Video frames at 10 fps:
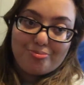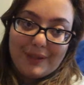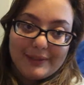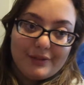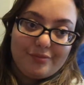
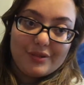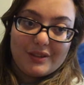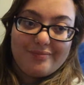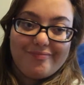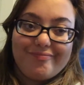my,
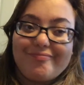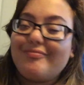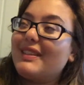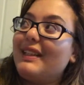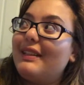
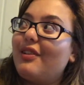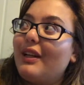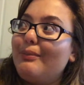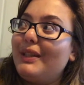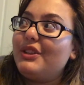can I call
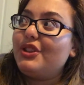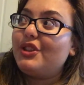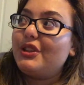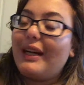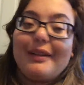it my
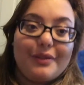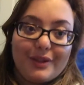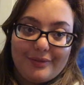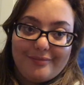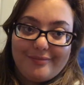church? I don't
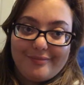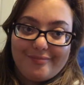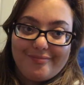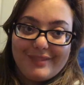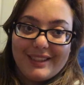know.
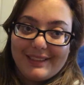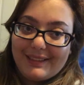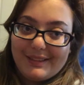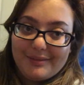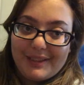Not
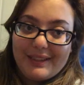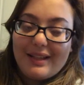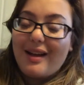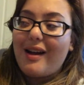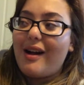yet, anyway.
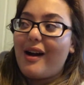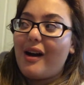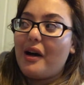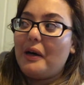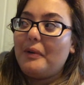
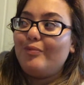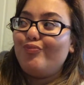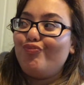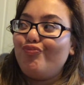Um,